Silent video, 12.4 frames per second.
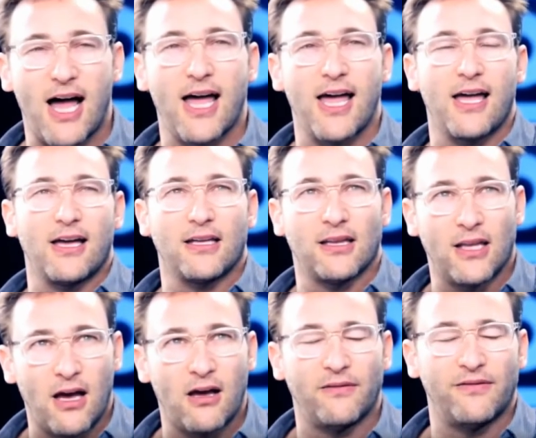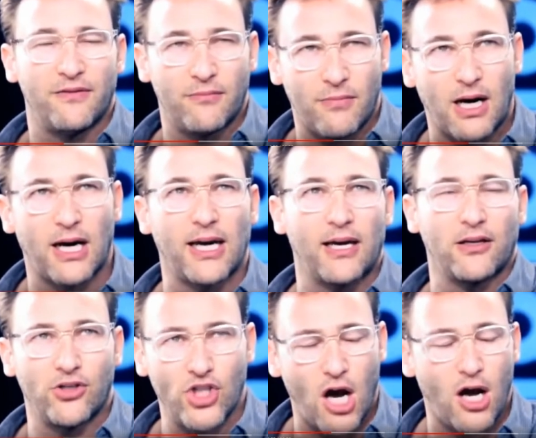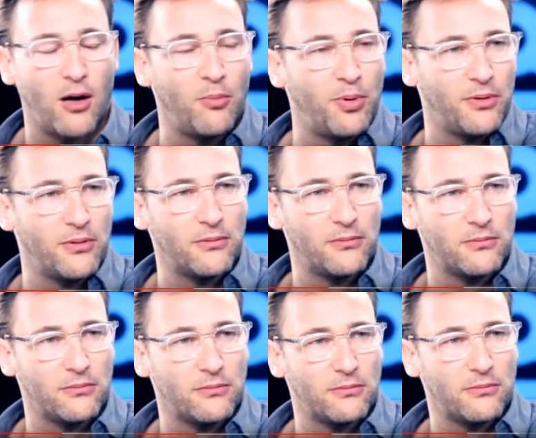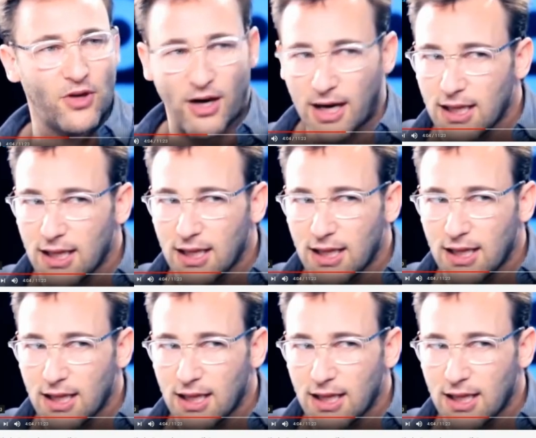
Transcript: I love my job. Not